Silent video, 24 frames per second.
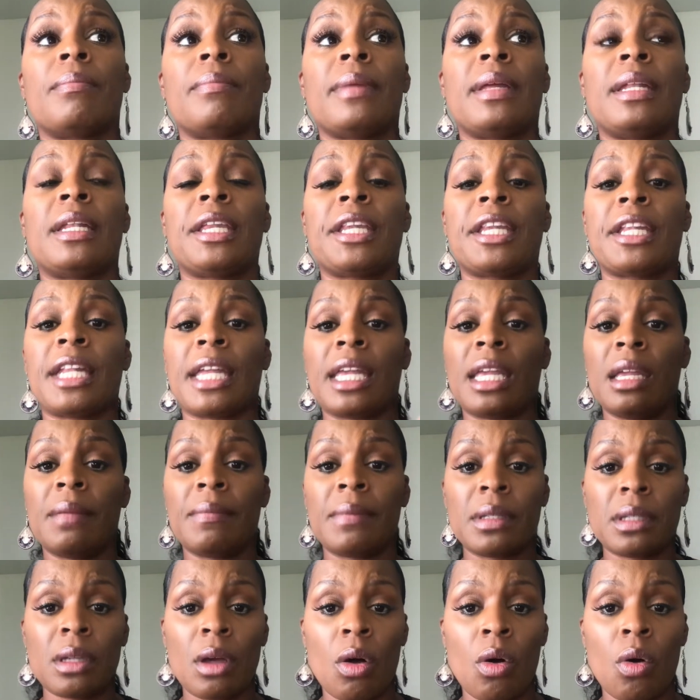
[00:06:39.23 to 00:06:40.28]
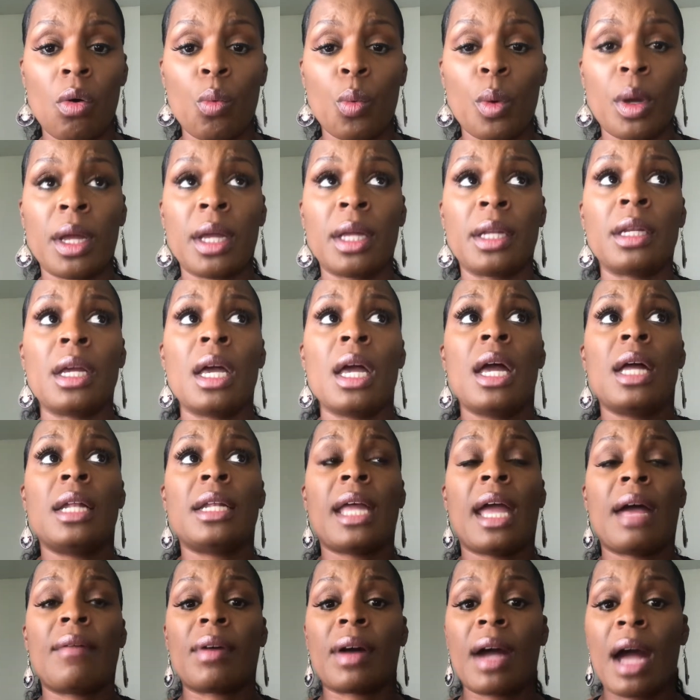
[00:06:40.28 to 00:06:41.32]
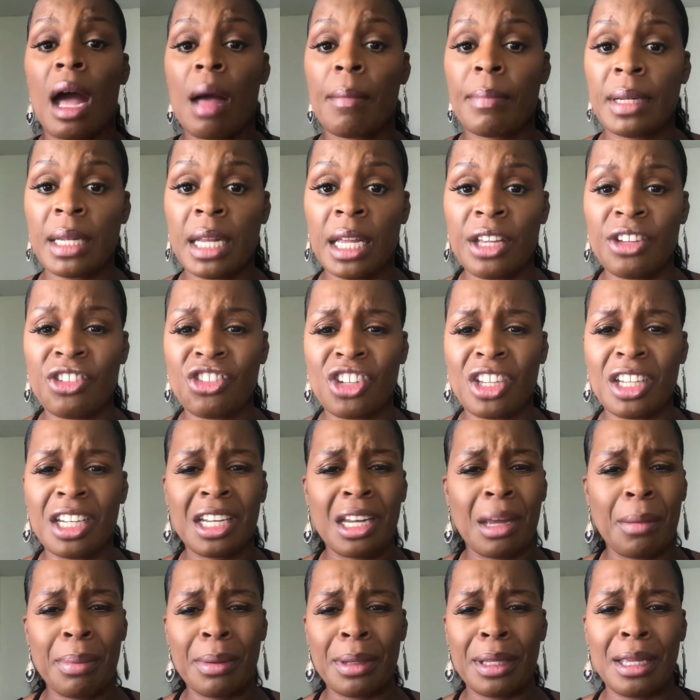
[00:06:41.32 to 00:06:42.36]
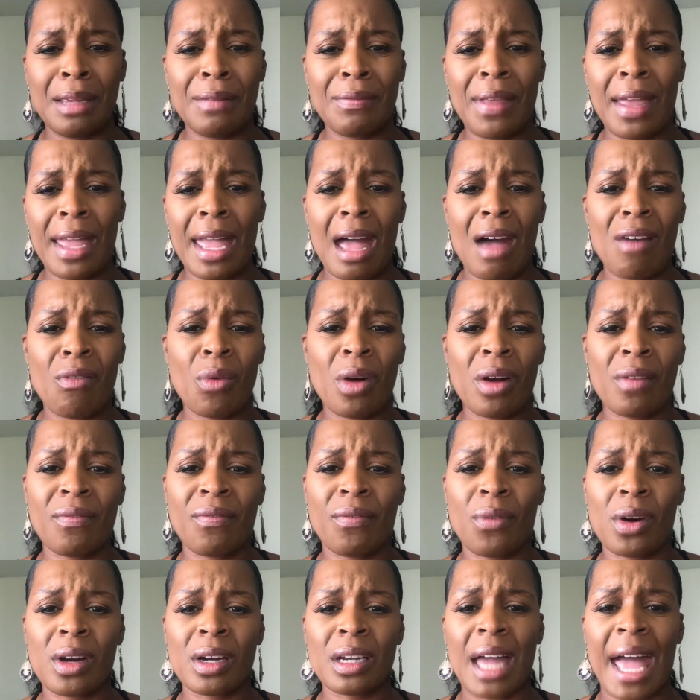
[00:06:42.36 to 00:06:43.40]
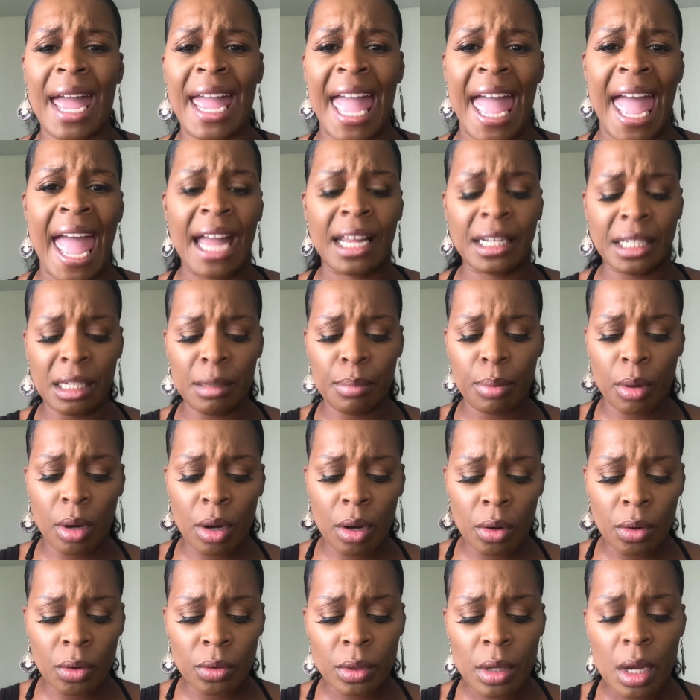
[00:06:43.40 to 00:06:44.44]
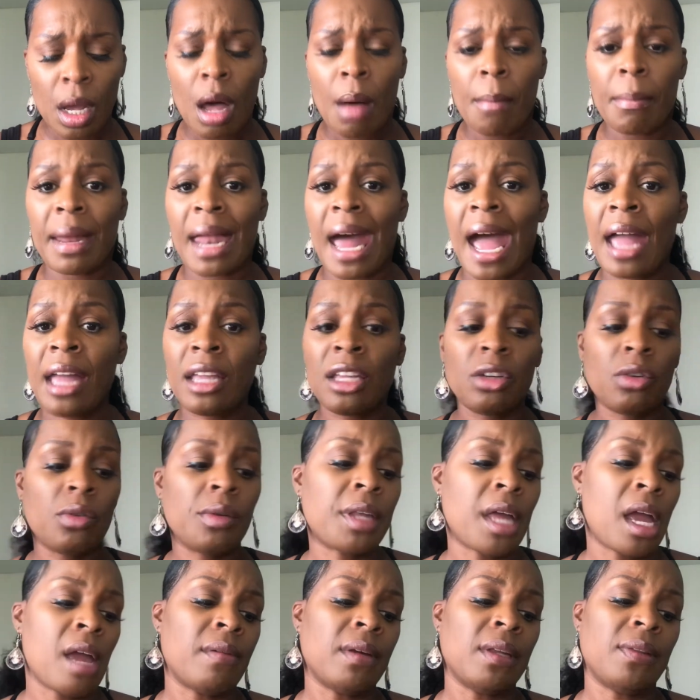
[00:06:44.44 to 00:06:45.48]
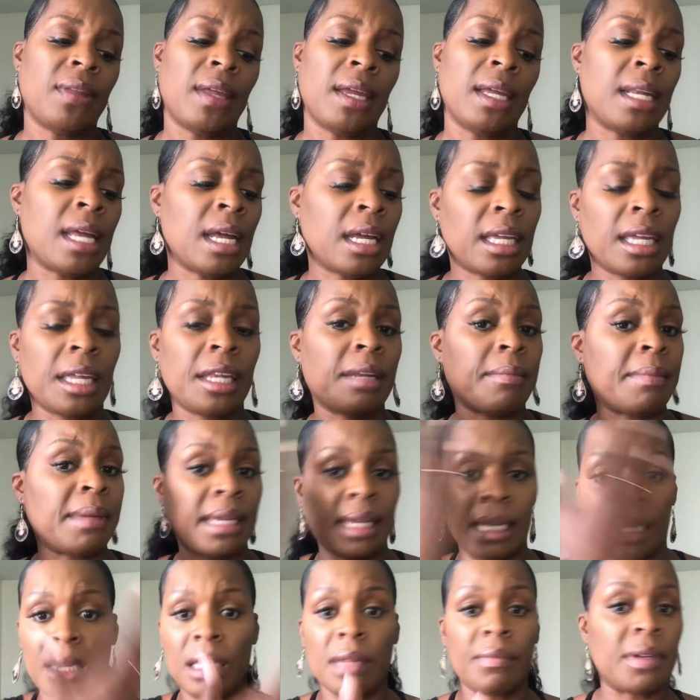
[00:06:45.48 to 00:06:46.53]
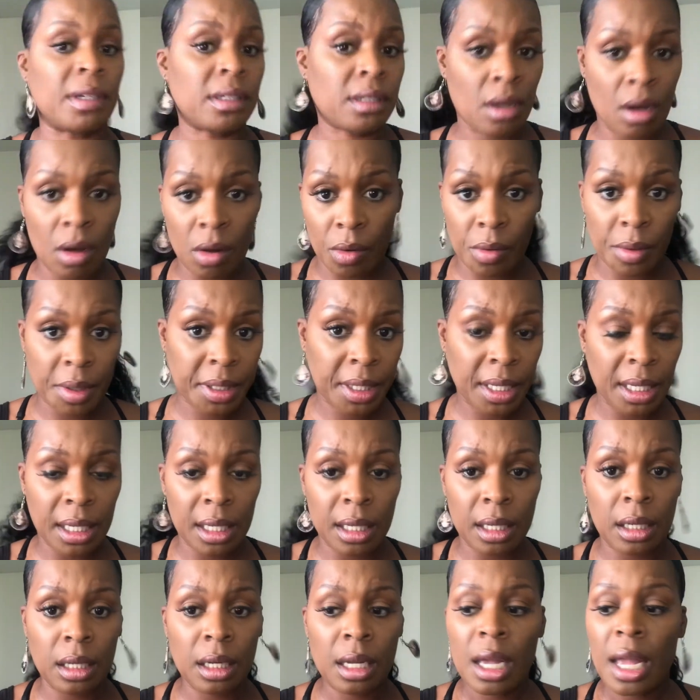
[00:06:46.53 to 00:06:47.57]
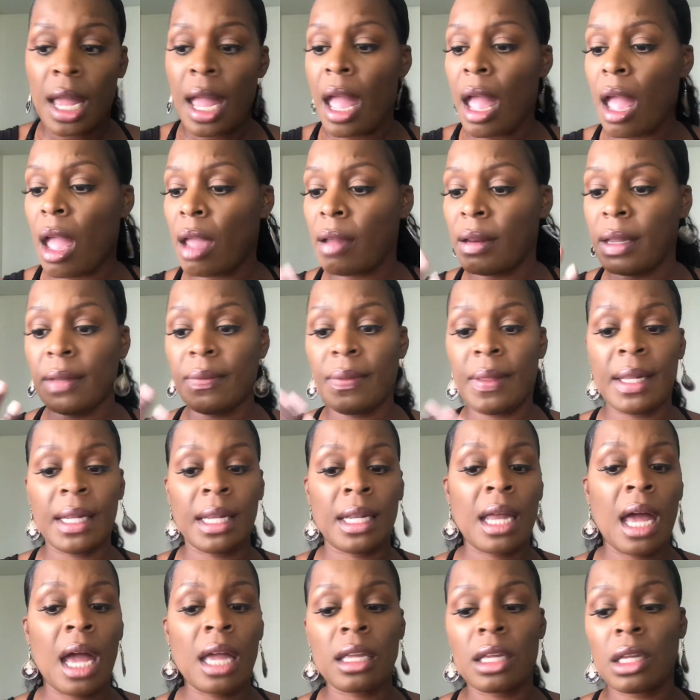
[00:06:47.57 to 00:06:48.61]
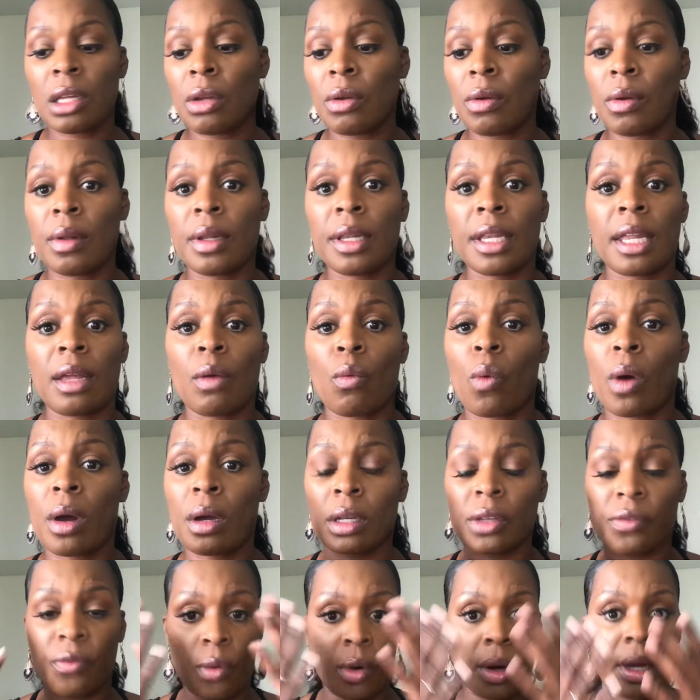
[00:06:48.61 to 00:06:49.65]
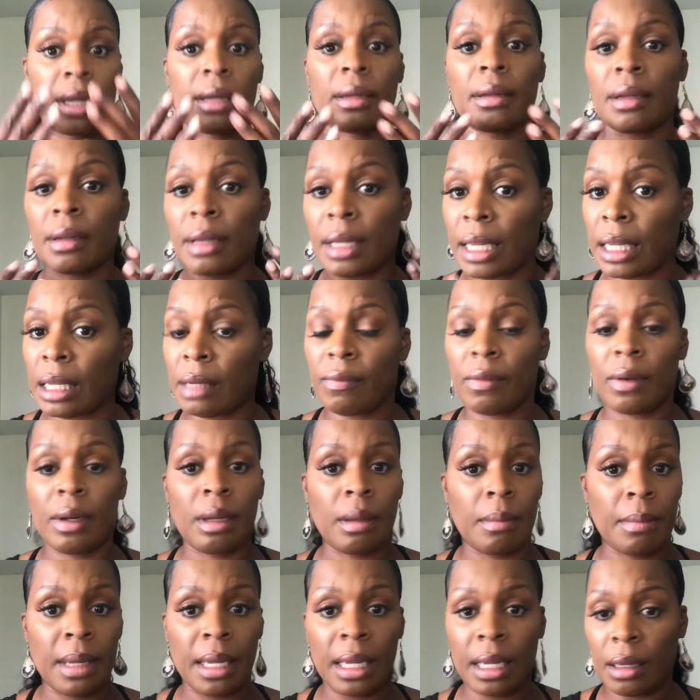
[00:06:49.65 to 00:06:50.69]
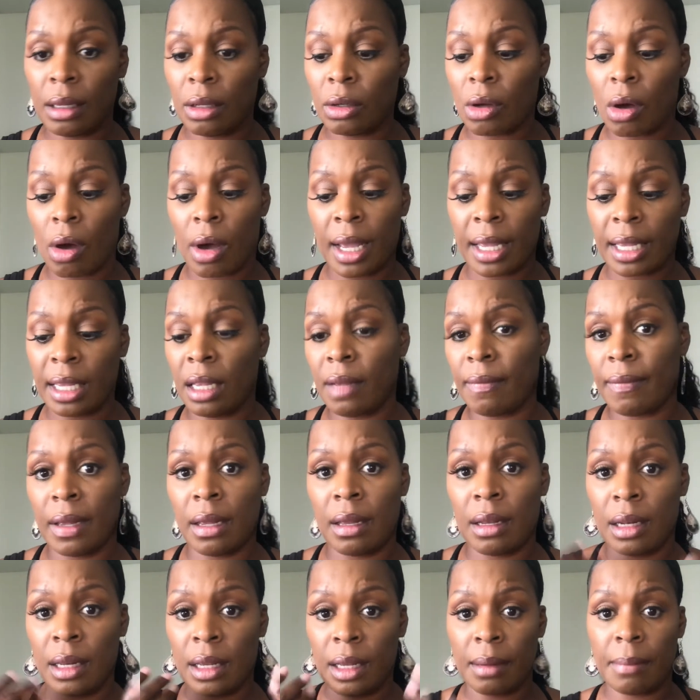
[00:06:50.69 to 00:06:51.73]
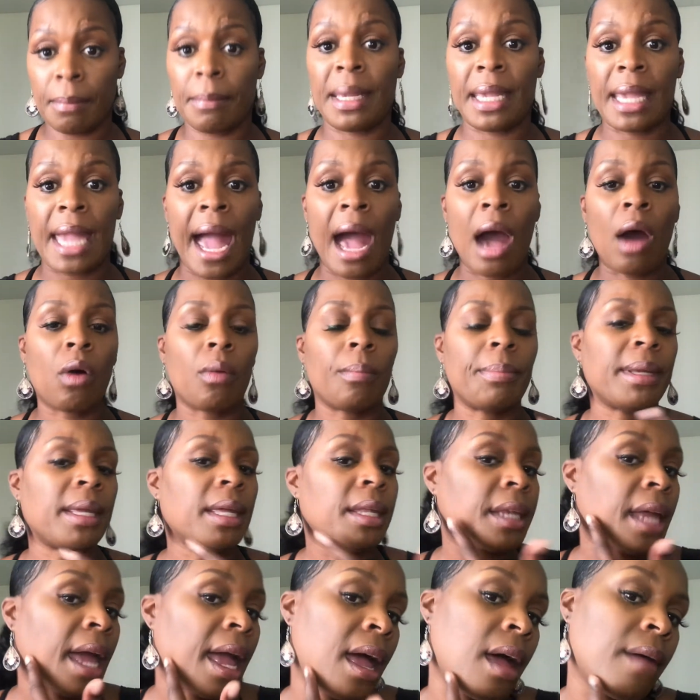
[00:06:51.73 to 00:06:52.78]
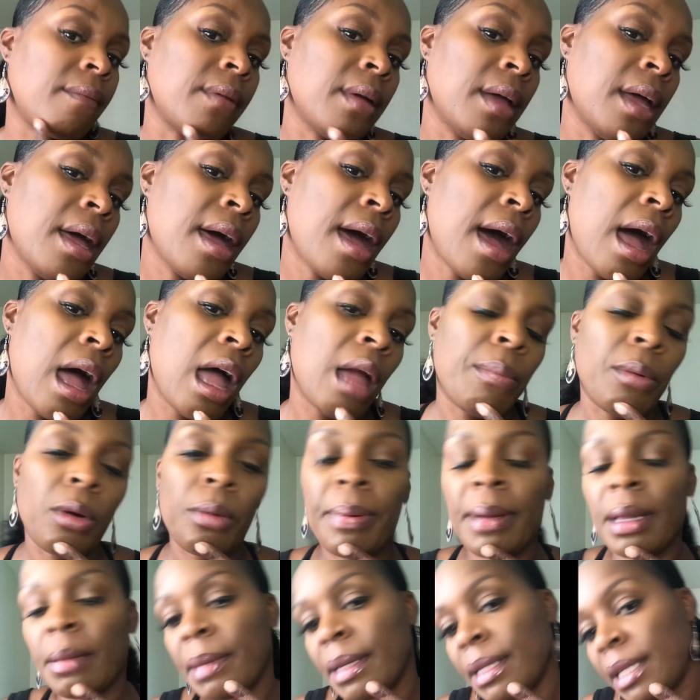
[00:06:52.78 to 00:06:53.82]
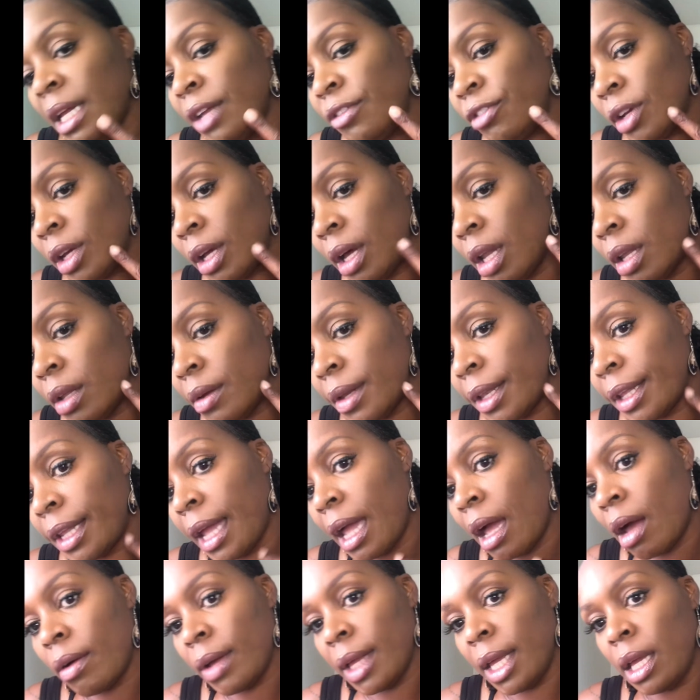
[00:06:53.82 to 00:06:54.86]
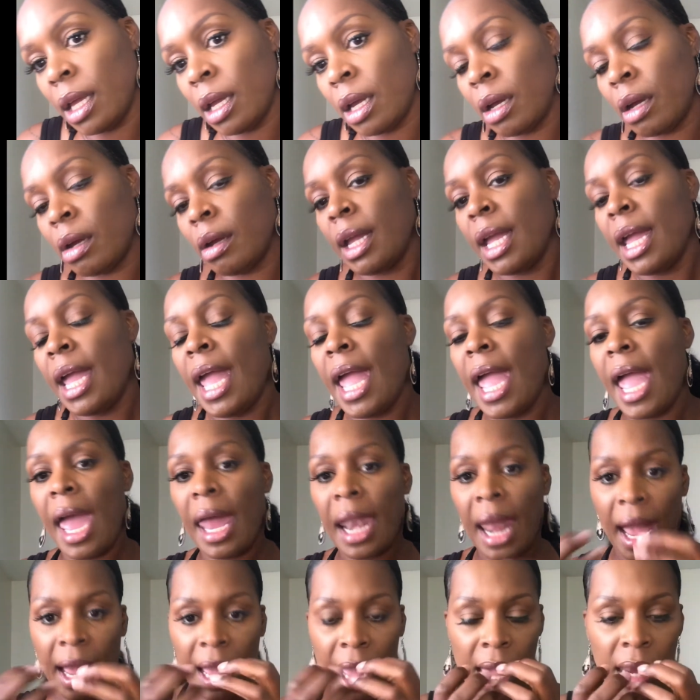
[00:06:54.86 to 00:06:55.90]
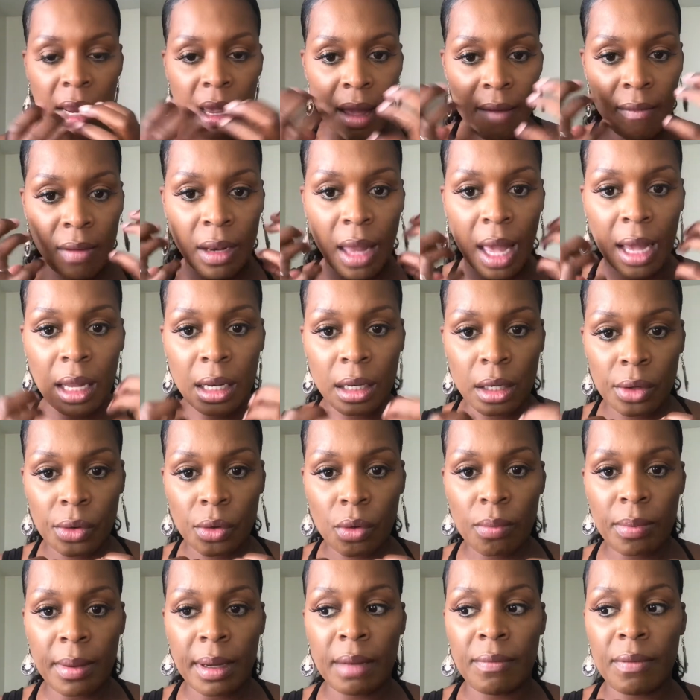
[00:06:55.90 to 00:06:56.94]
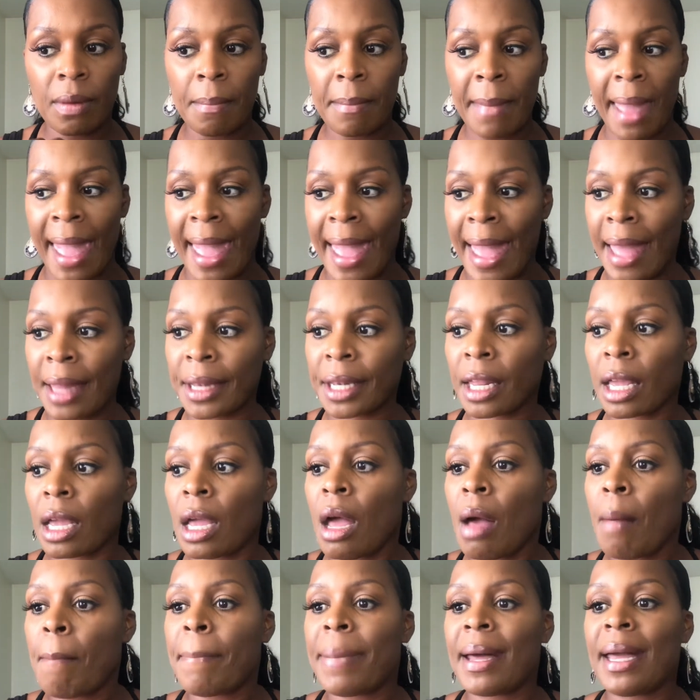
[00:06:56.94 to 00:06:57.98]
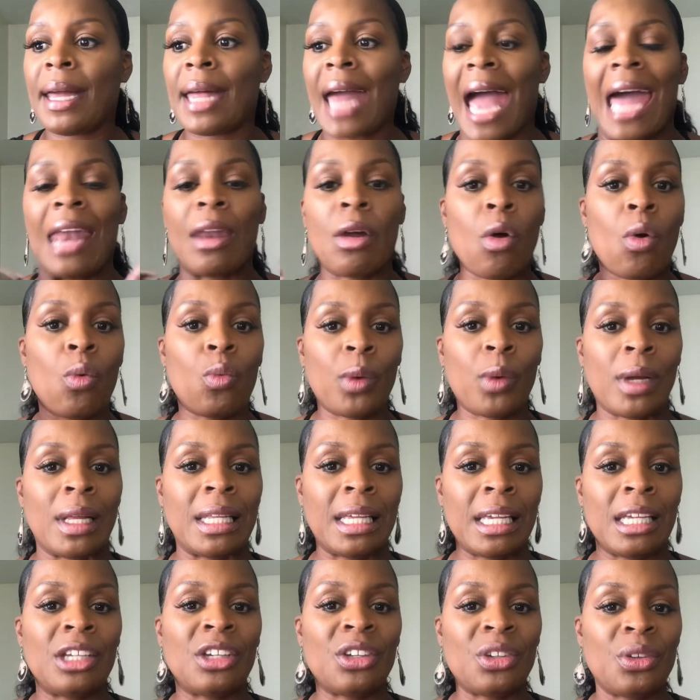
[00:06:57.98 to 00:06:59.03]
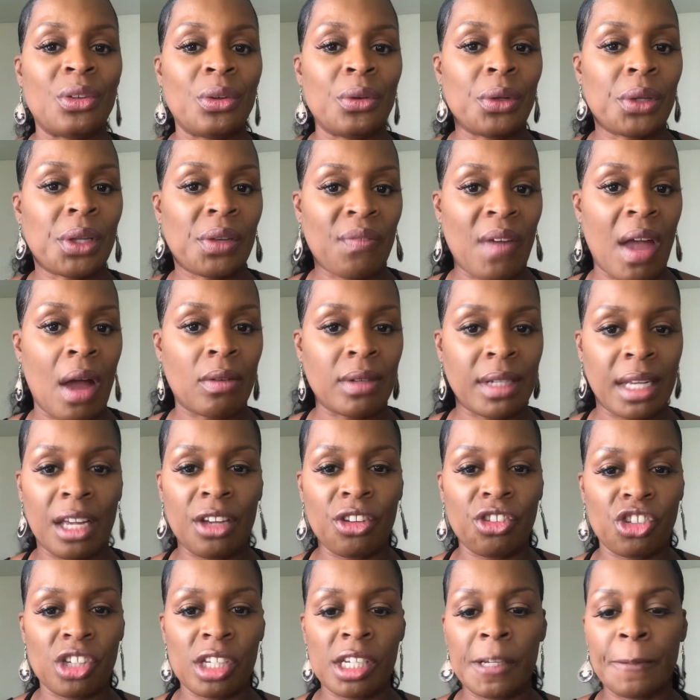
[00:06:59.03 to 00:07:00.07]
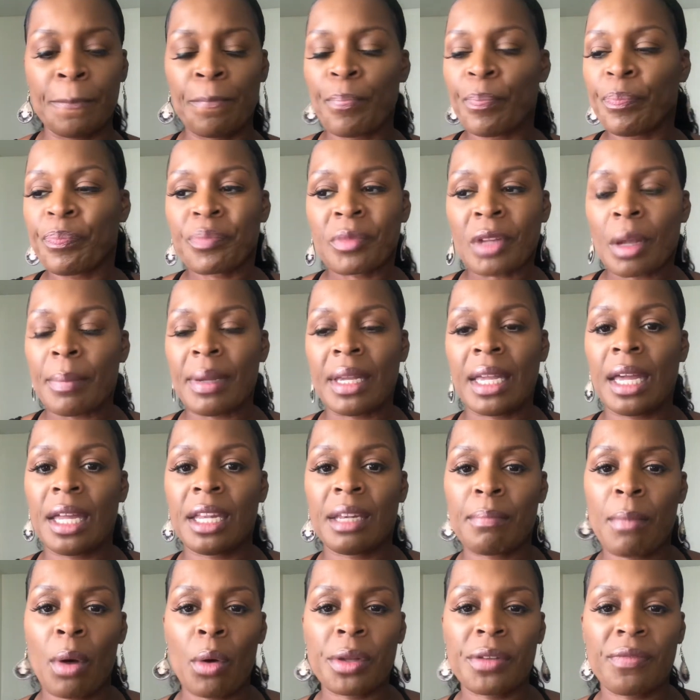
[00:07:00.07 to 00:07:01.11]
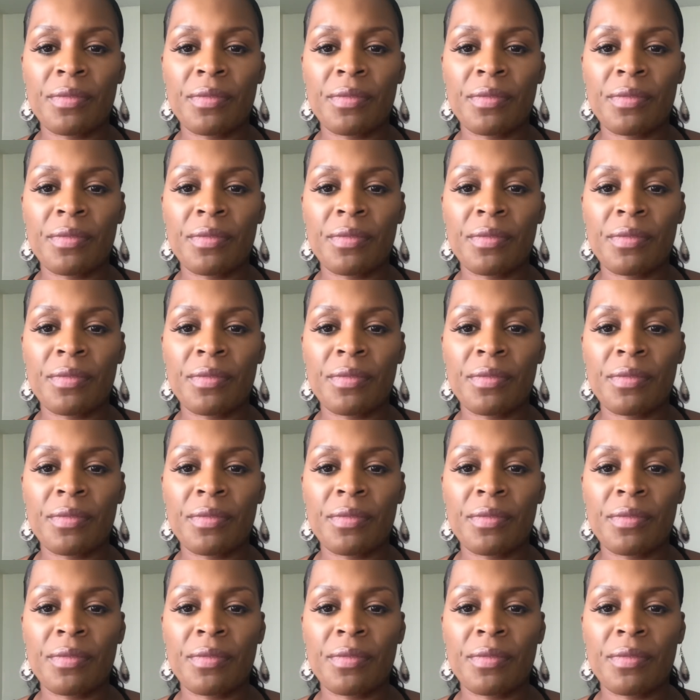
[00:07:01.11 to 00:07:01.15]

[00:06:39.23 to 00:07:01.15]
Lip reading: this is the even tone one. They have a combination, and I believe they have one for like acne prone. But I use everything that gives me even tone skin. Everything that I use works for evening me out because I have hyperpigmentation colors down here, and I kind of have a little bit of a mask, but I don't really use foundation because most